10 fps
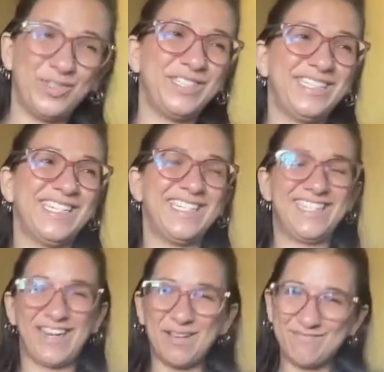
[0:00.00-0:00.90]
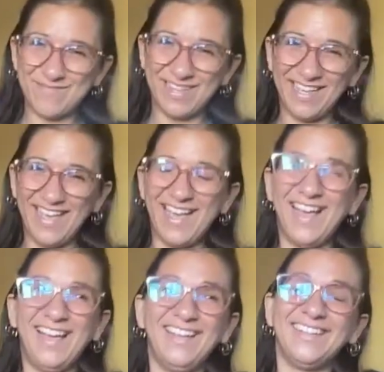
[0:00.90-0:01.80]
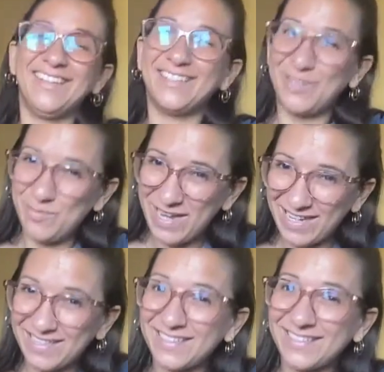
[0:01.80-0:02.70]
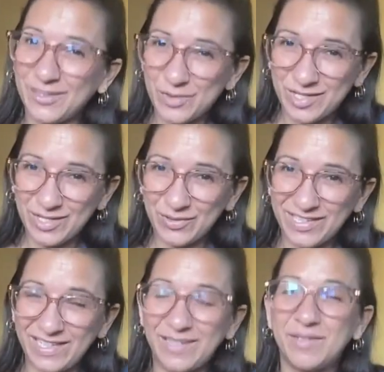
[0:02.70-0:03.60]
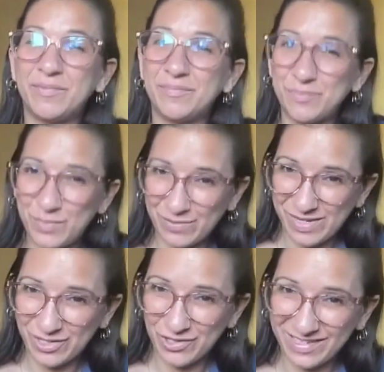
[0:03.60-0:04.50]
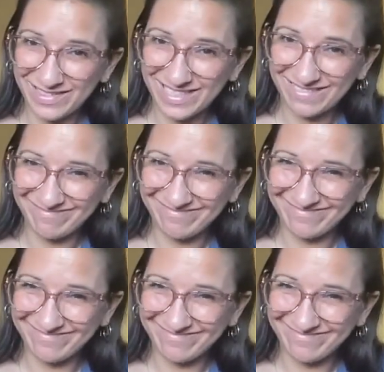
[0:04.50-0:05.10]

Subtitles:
Really nice job. Go back, go slowly, be patient.